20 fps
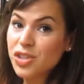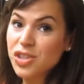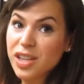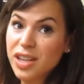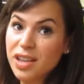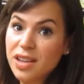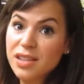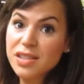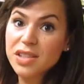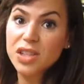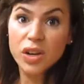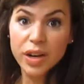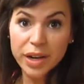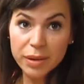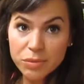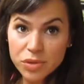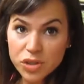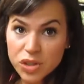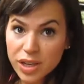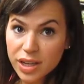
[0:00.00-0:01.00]
cheese,
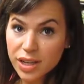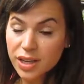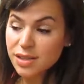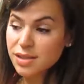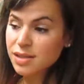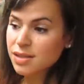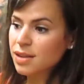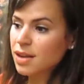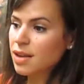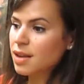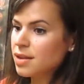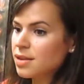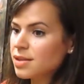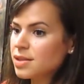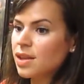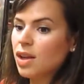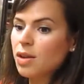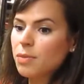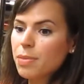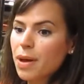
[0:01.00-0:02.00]
cream
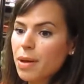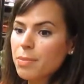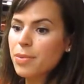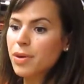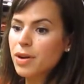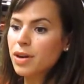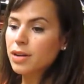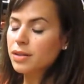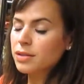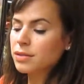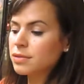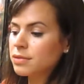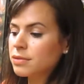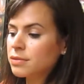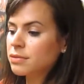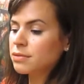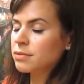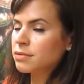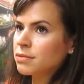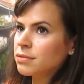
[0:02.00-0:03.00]
cheese, salt, pepper.
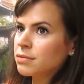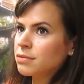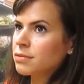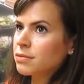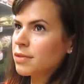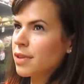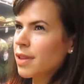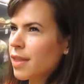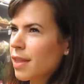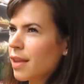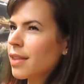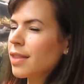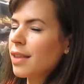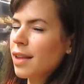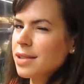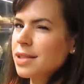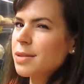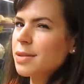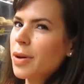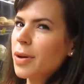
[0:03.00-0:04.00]

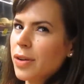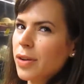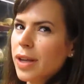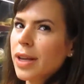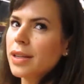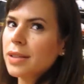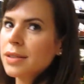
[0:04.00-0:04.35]
That's about it.